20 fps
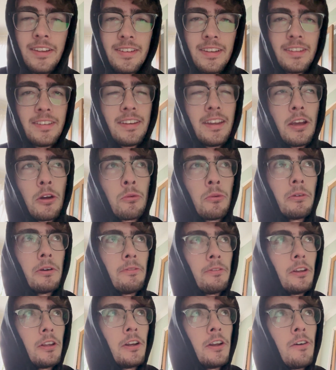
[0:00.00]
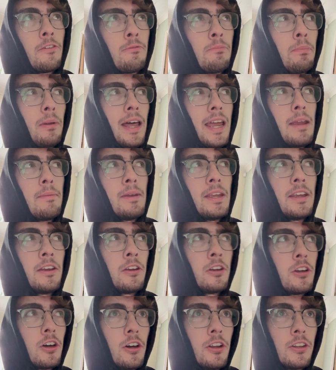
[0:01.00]
is the equivalent of
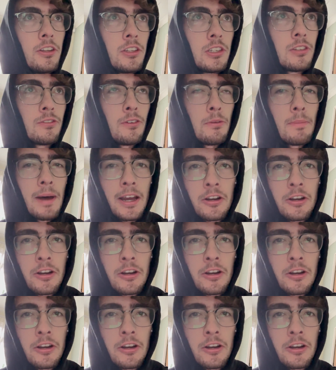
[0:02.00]
blaming guns for mass